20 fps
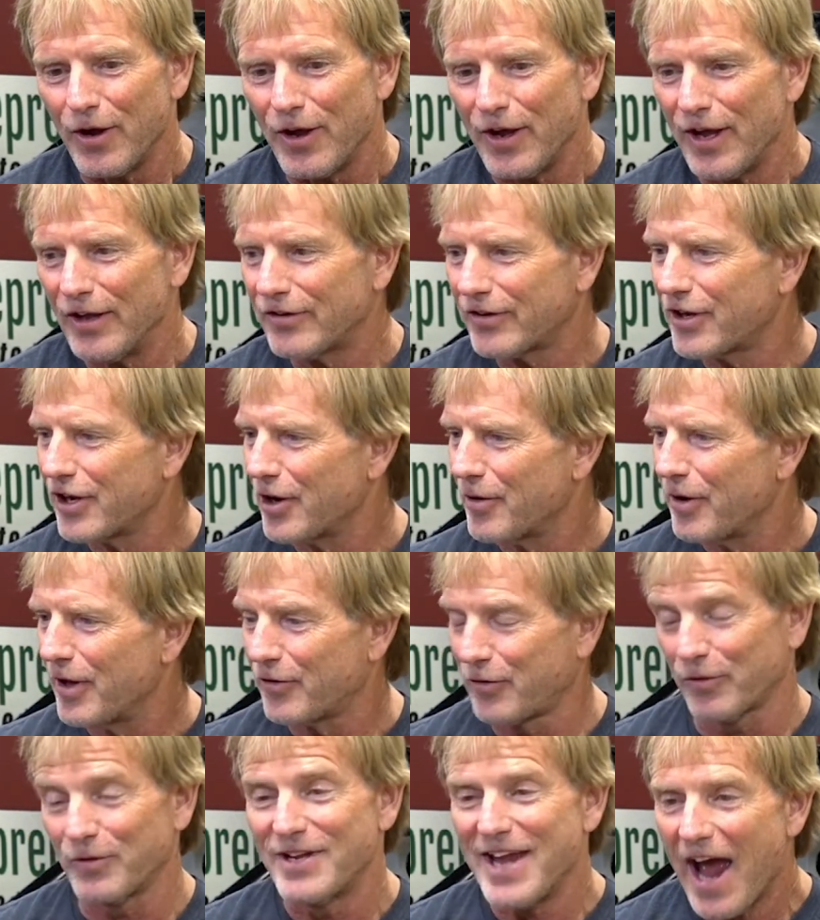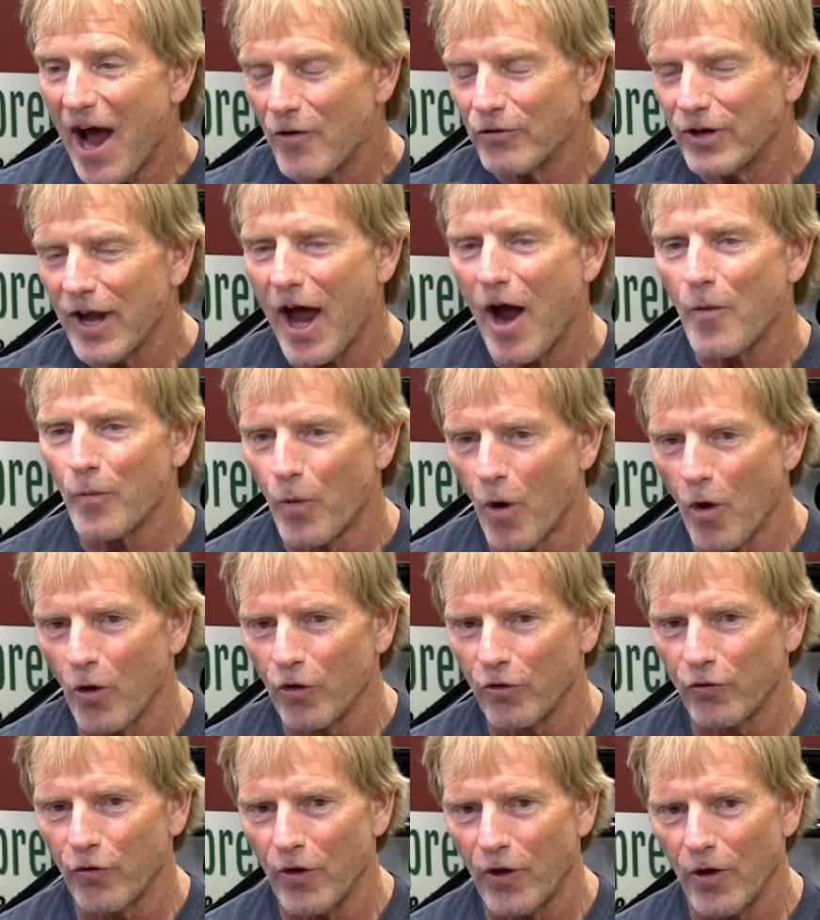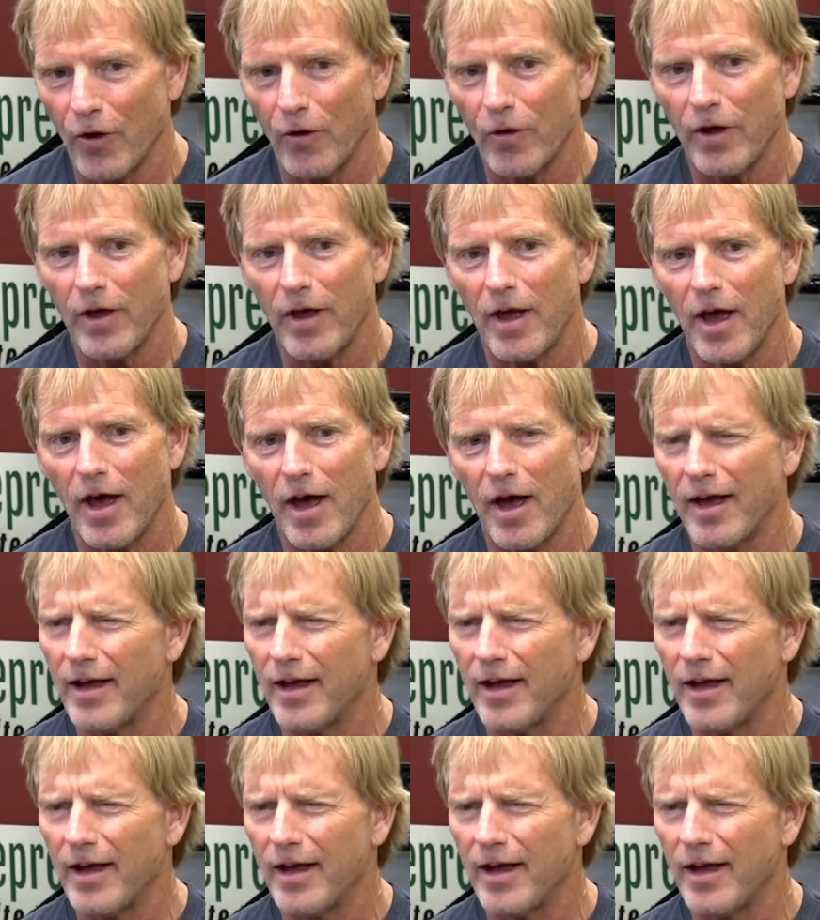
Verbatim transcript: it's gonna it's downtown Roseville, uh,